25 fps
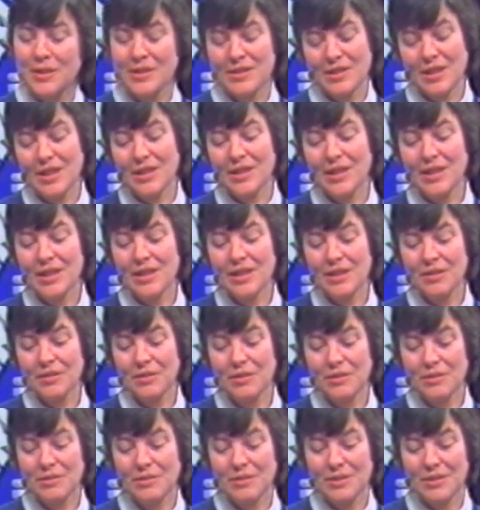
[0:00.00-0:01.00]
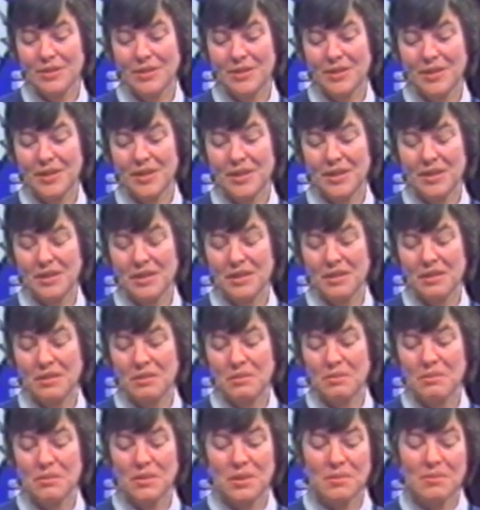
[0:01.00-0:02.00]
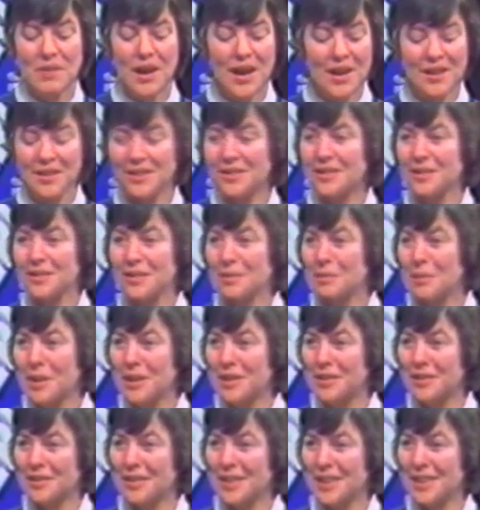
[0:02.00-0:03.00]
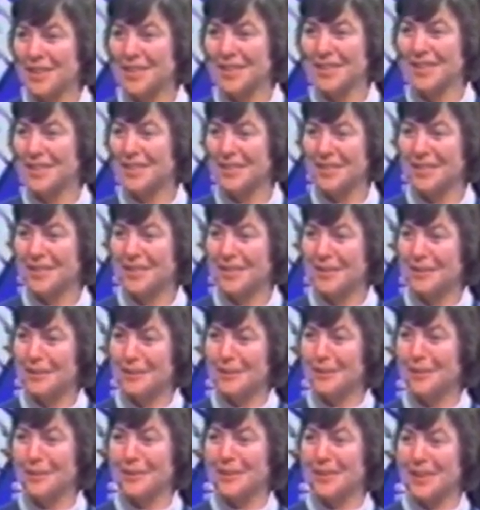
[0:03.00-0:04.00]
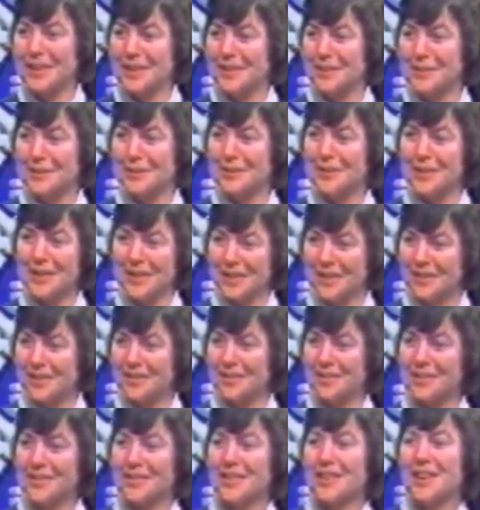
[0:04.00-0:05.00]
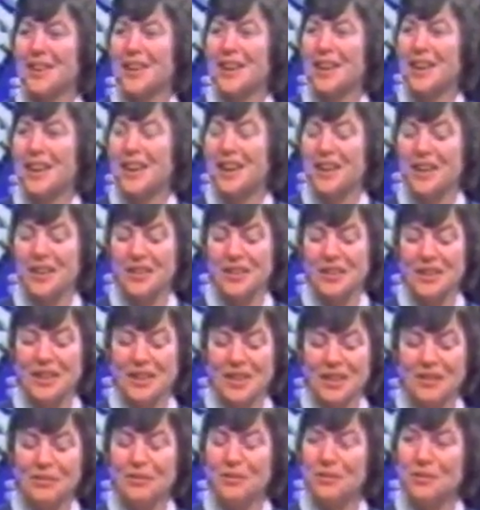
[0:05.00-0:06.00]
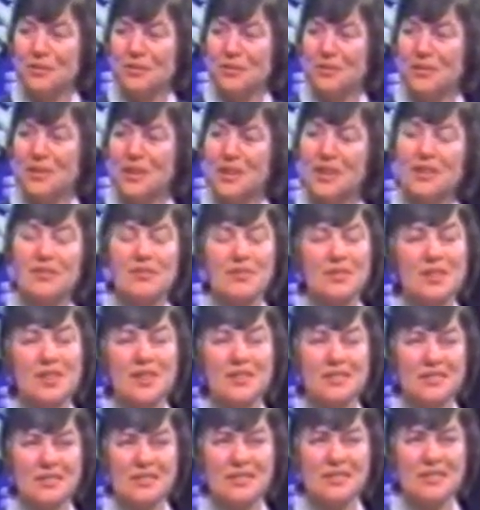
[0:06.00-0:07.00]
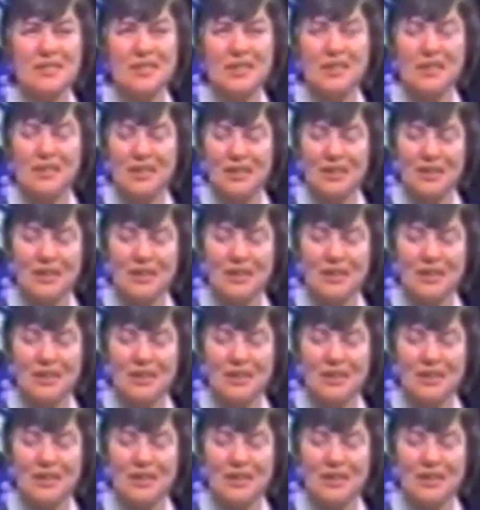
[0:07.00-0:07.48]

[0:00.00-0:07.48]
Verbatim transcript: Because I think if you the mind can speculate uh, on all kinds of things uh, if, you, if it isn't